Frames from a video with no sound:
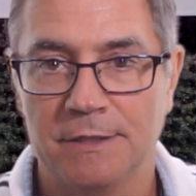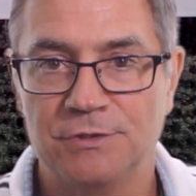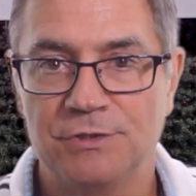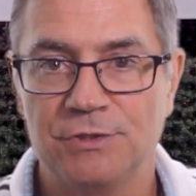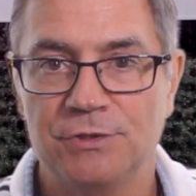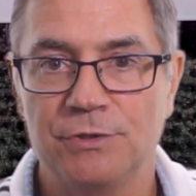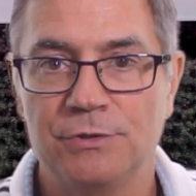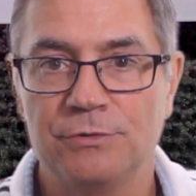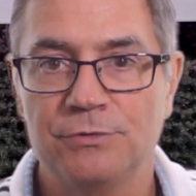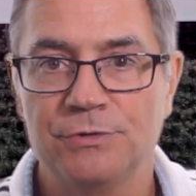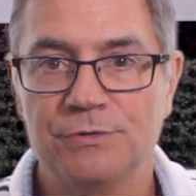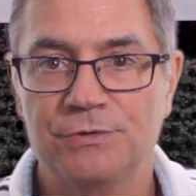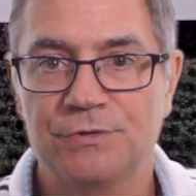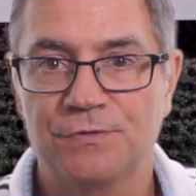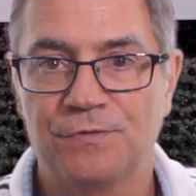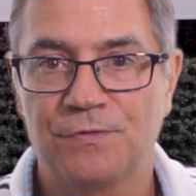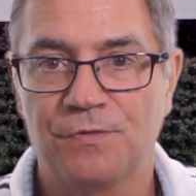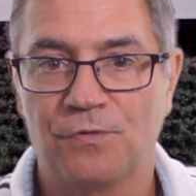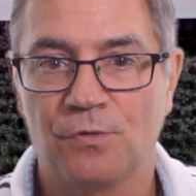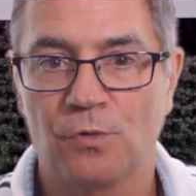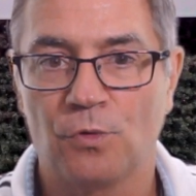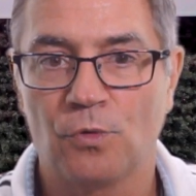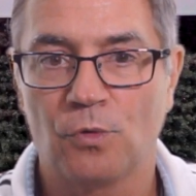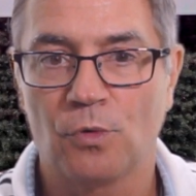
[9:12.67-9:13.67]
used
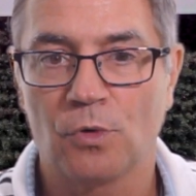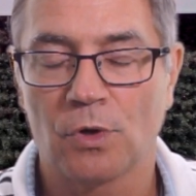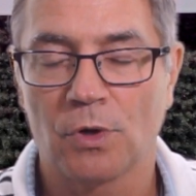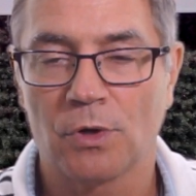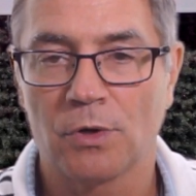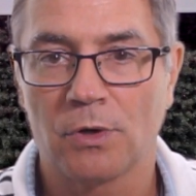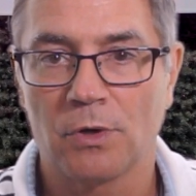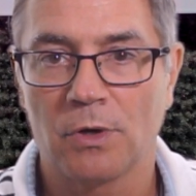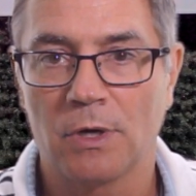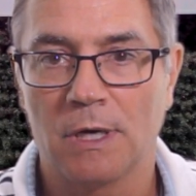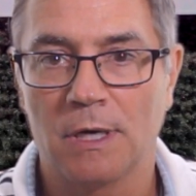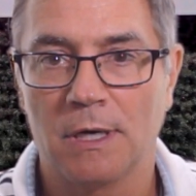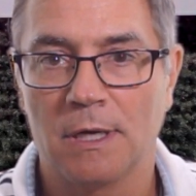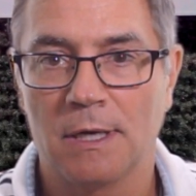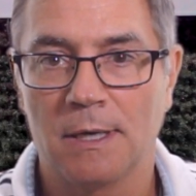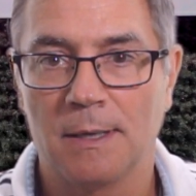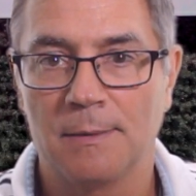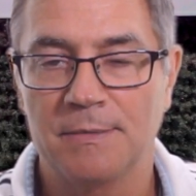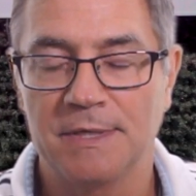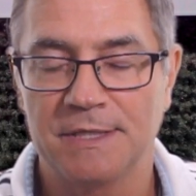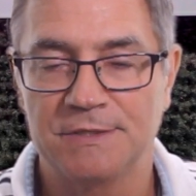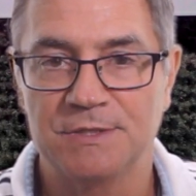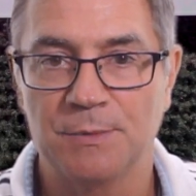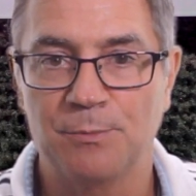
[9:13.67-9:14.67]
for,
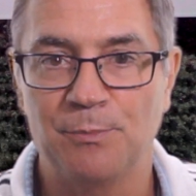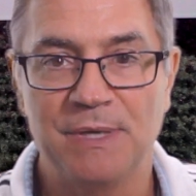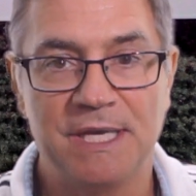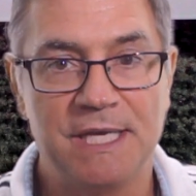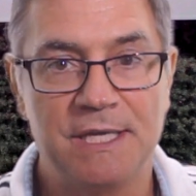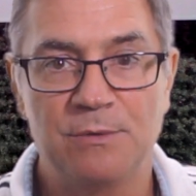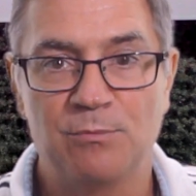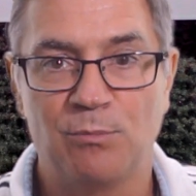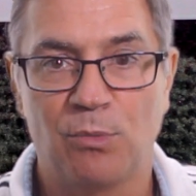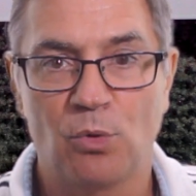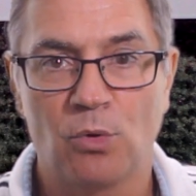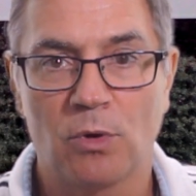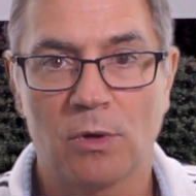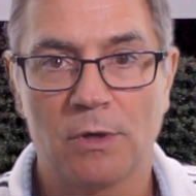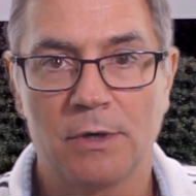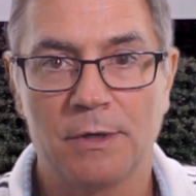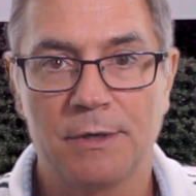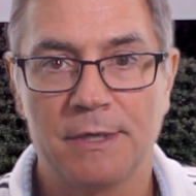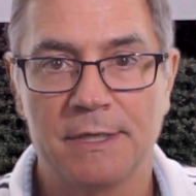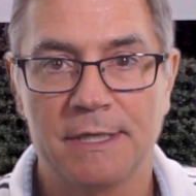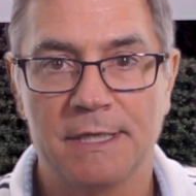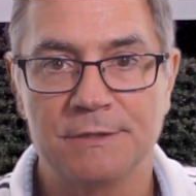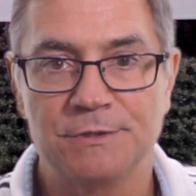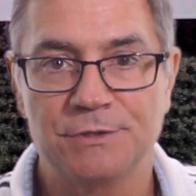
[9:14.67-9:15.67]
it's a
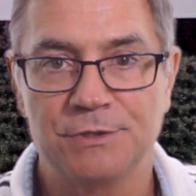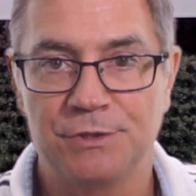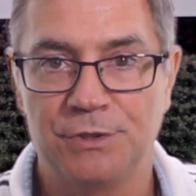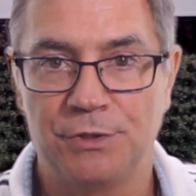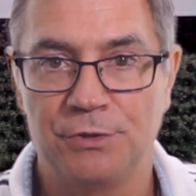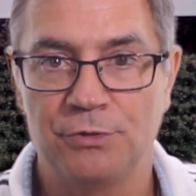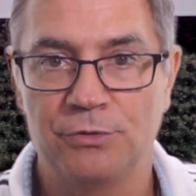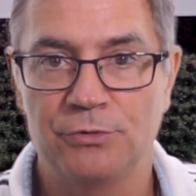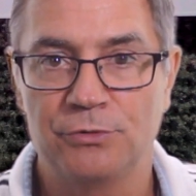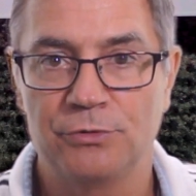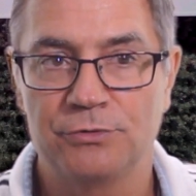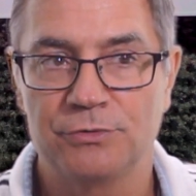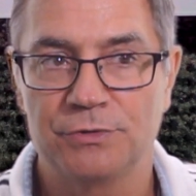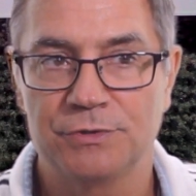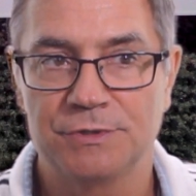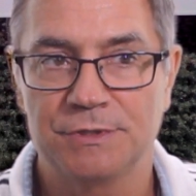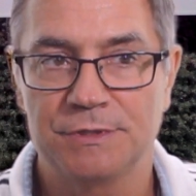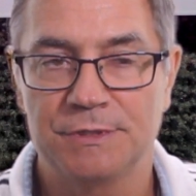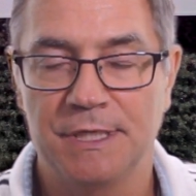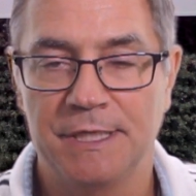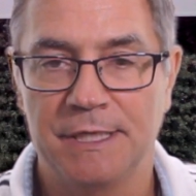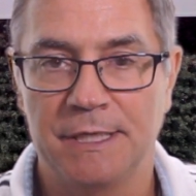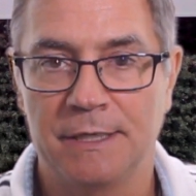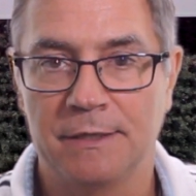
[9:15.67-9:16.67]
beadboard that's
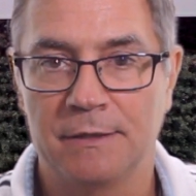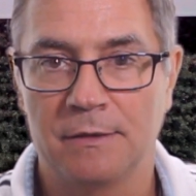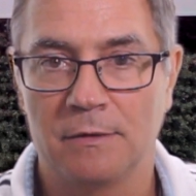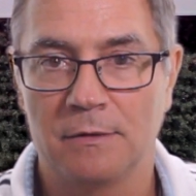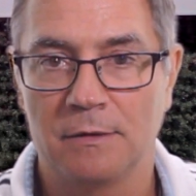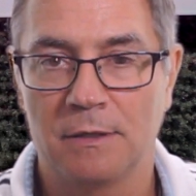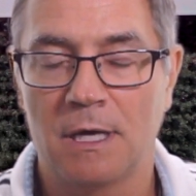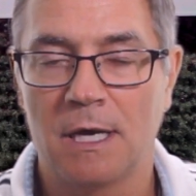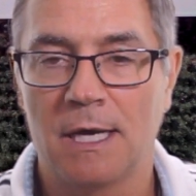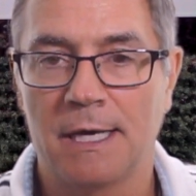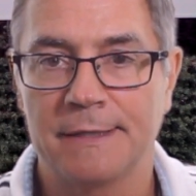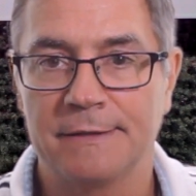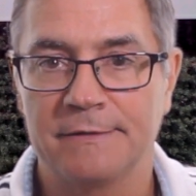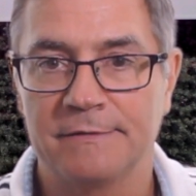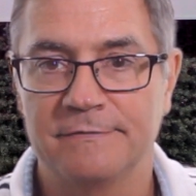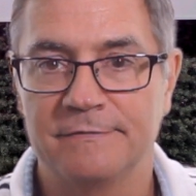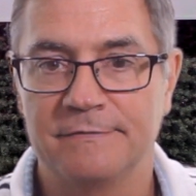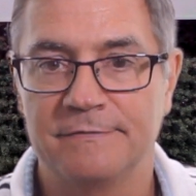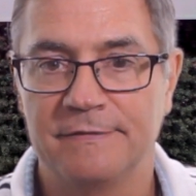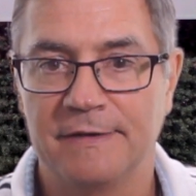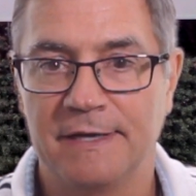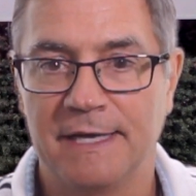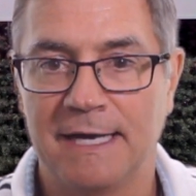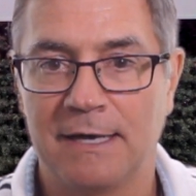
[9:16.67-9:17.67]
used in a lot of
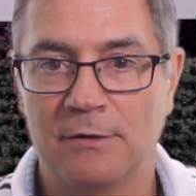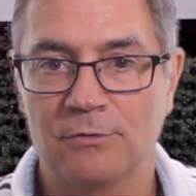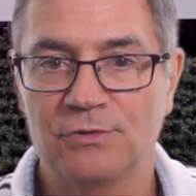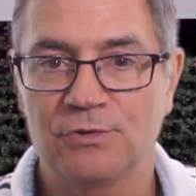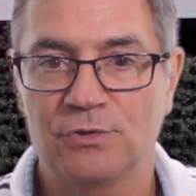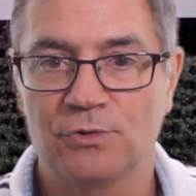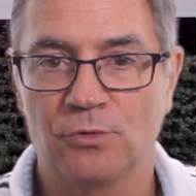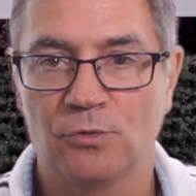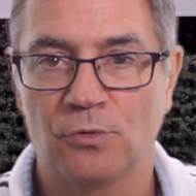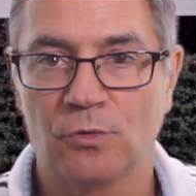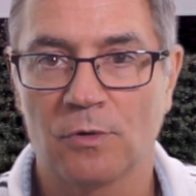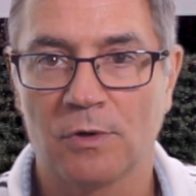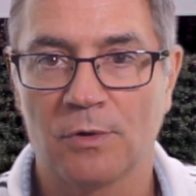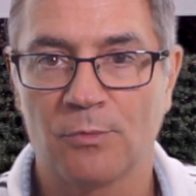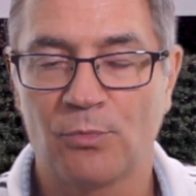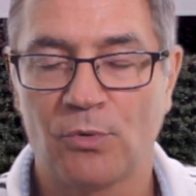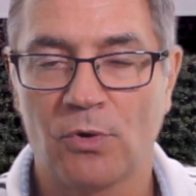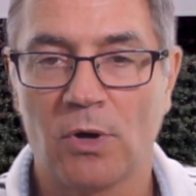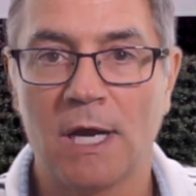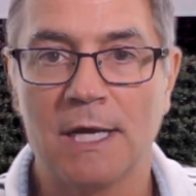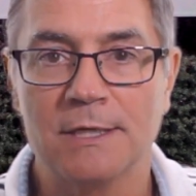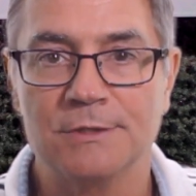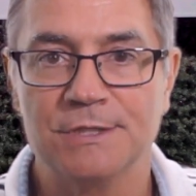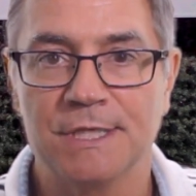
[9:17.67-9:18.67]
outdoor
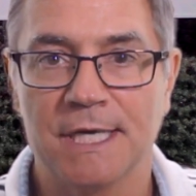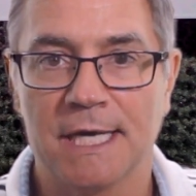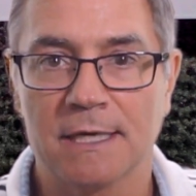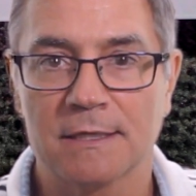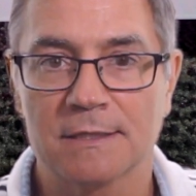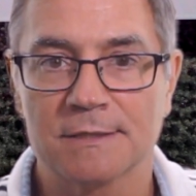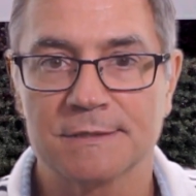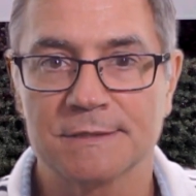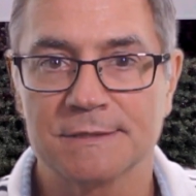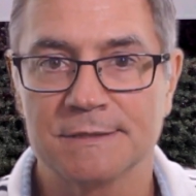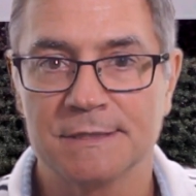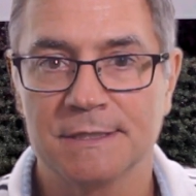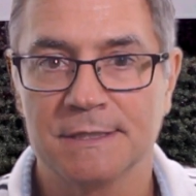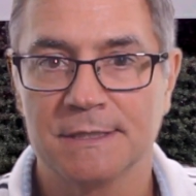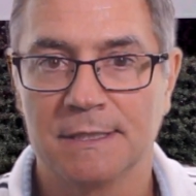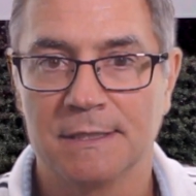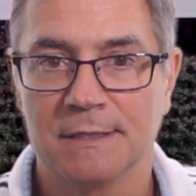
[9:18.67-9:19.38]
projects,